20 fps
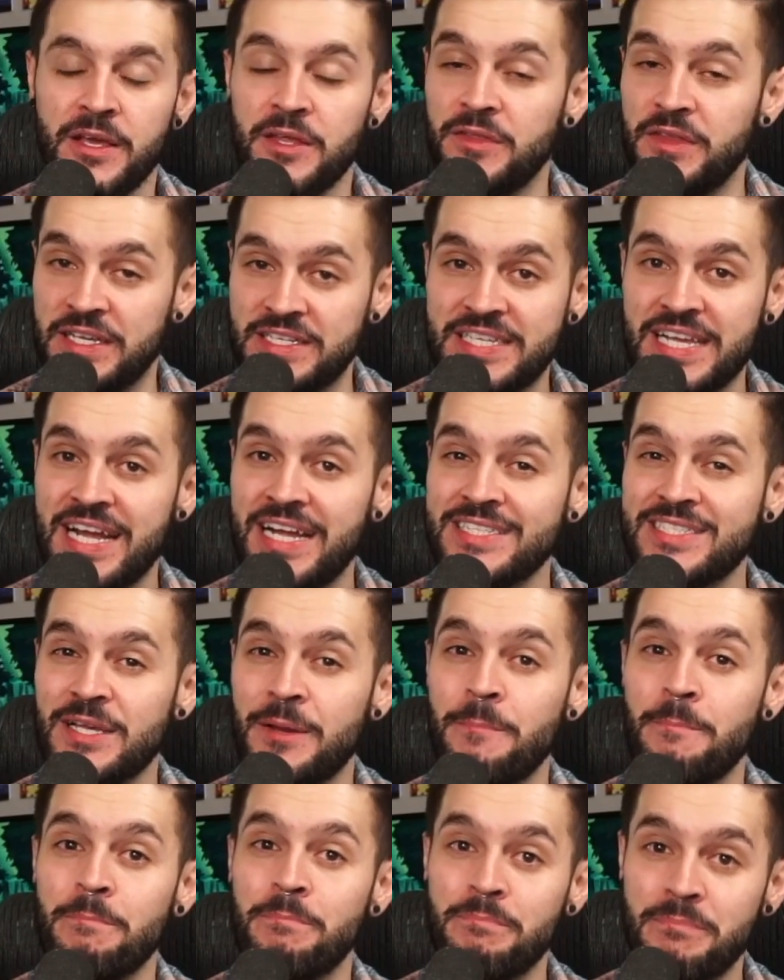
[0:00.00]
This adds a
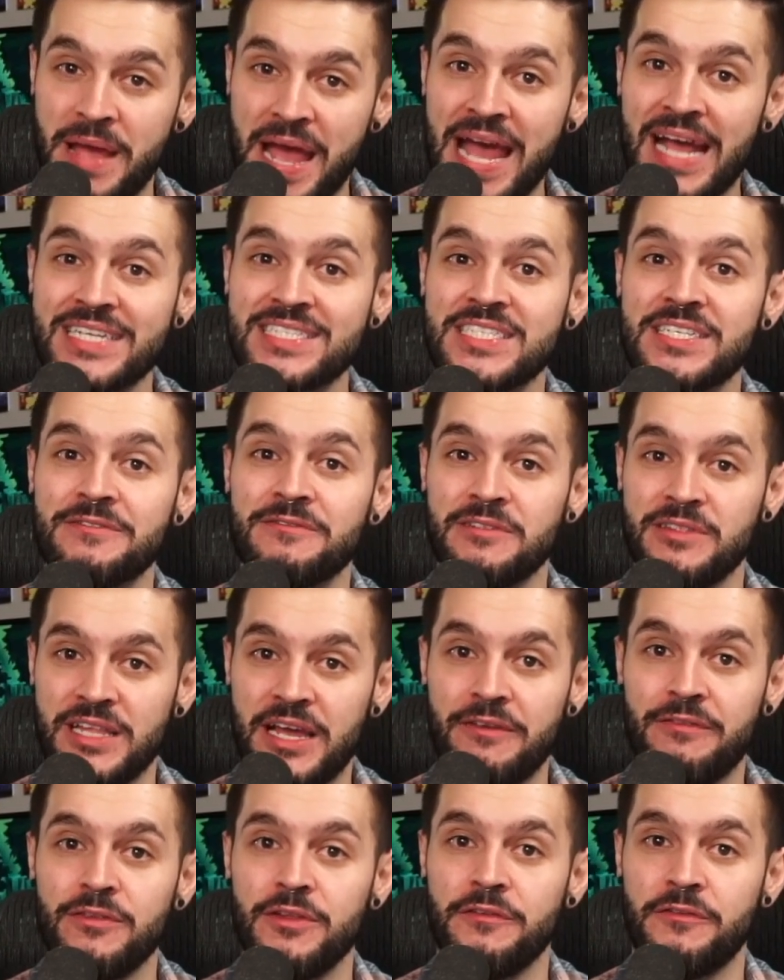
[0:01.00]
massive
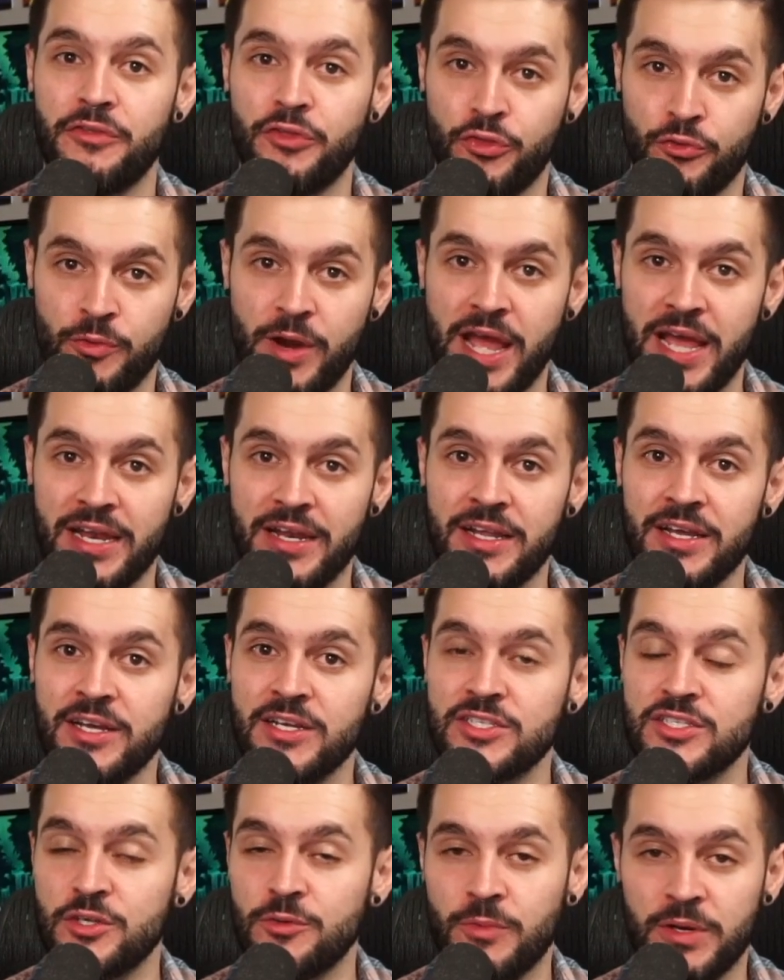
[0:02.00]
level of threat
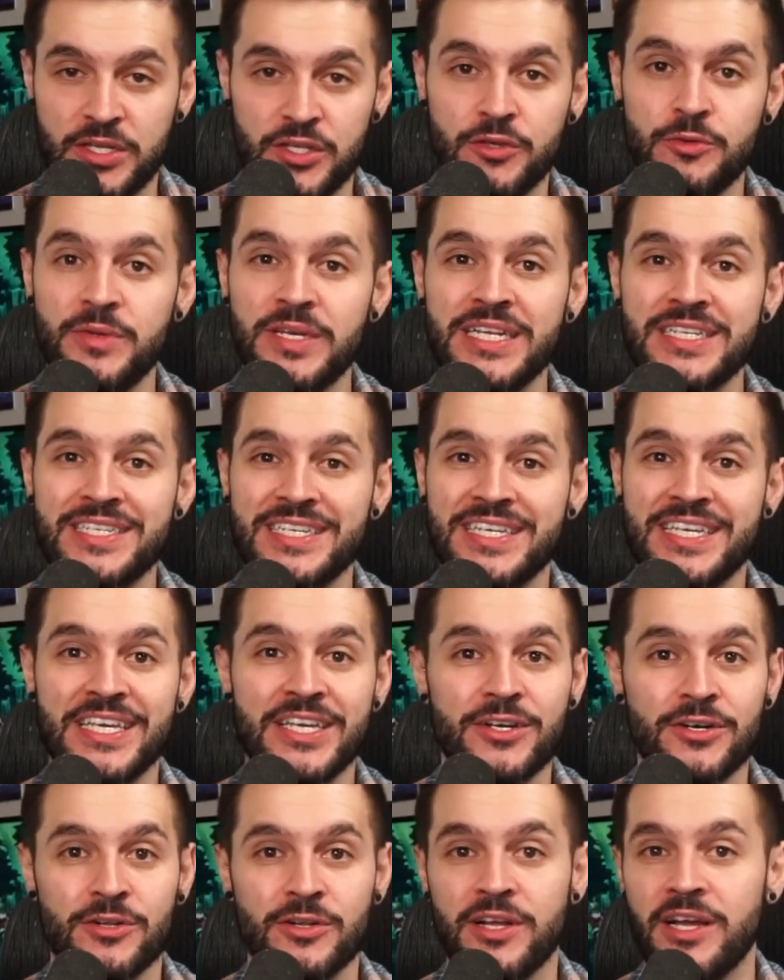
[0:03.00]
to when you need to
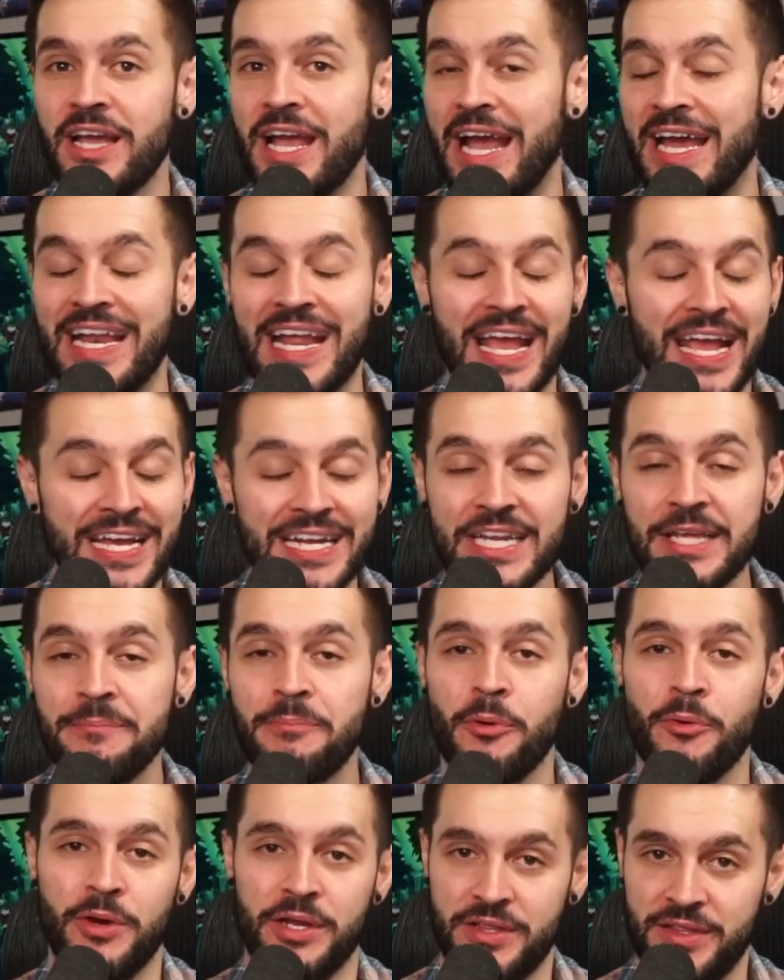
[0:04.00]
heal at any
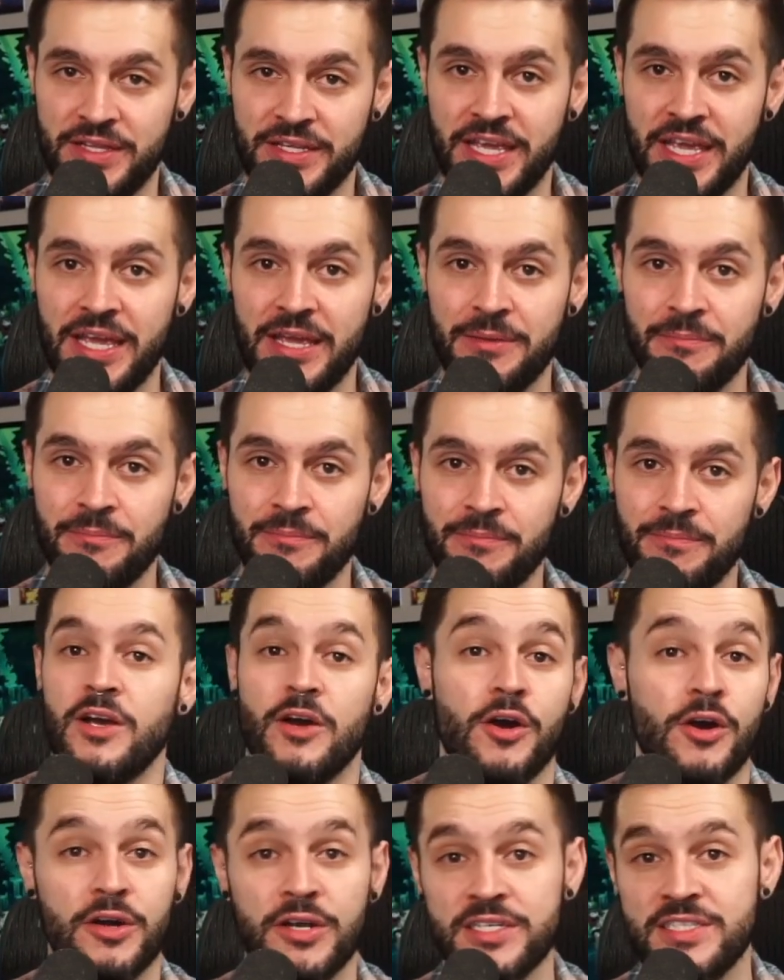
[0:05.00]
point in the game.
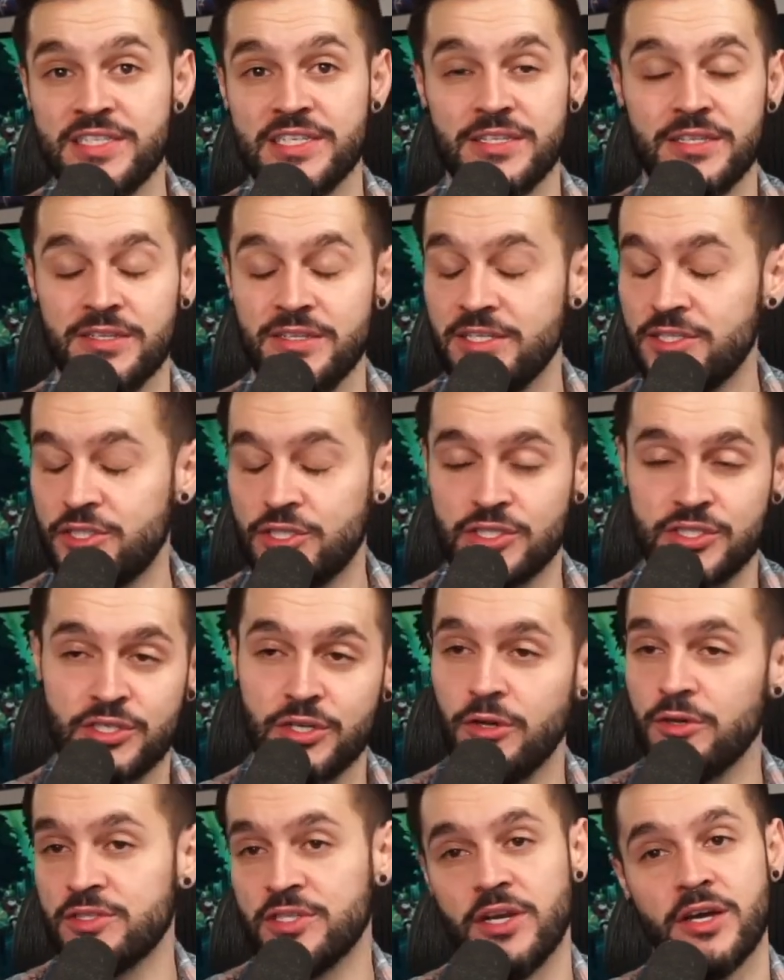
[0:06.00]
Honestly, the list just
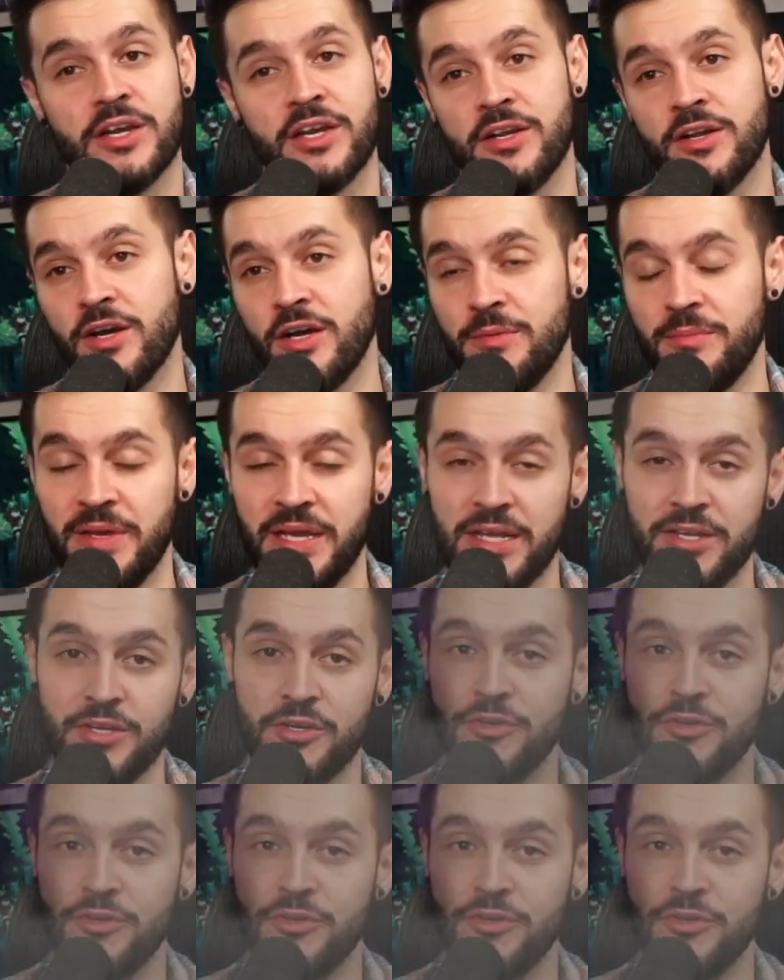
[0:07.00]
goes on and on, man. You're